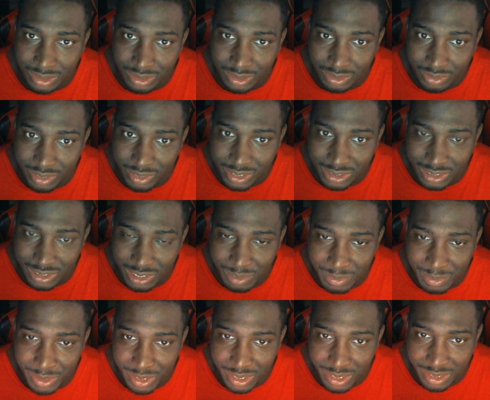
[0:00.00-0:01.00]
Great said,
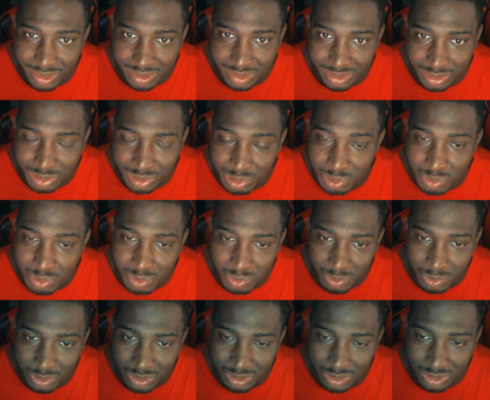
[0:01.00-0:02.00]
man. Two.
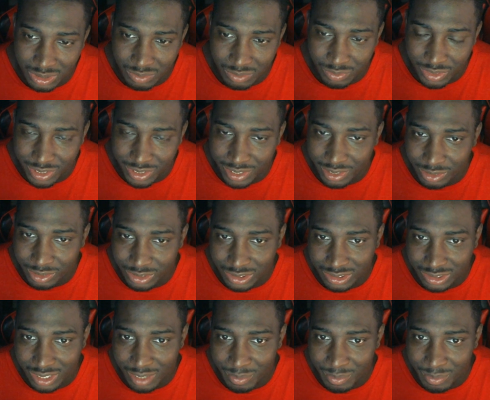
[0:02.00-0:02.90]
Videl just got